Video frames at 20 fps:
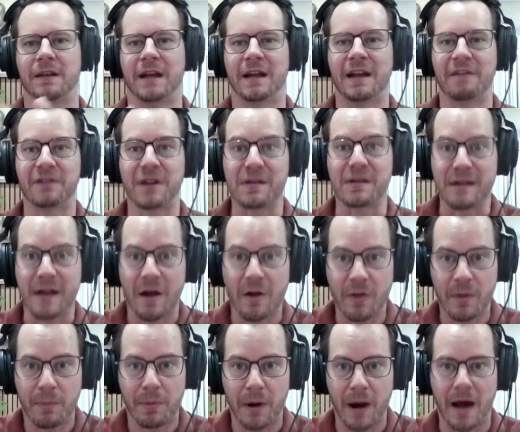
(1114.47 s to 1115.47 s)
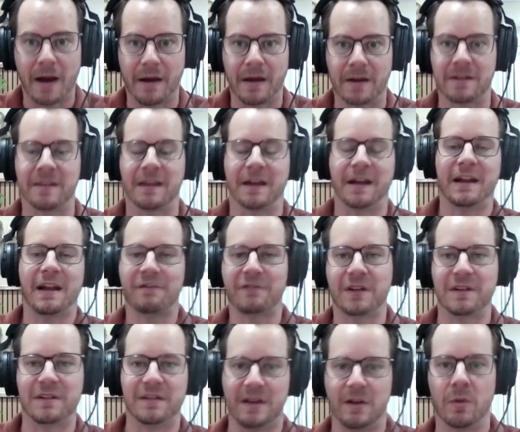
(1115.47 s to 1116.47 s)
then I'd have to sell the product, then I'd have
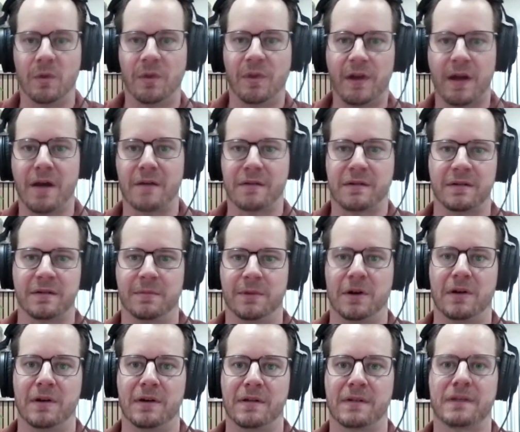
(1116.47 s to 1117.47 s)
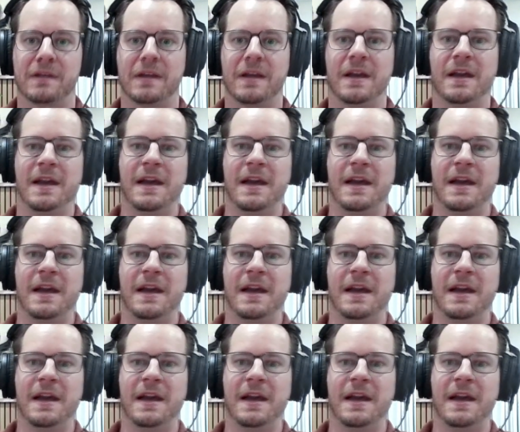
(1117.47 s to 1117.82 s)
to deal with the customers.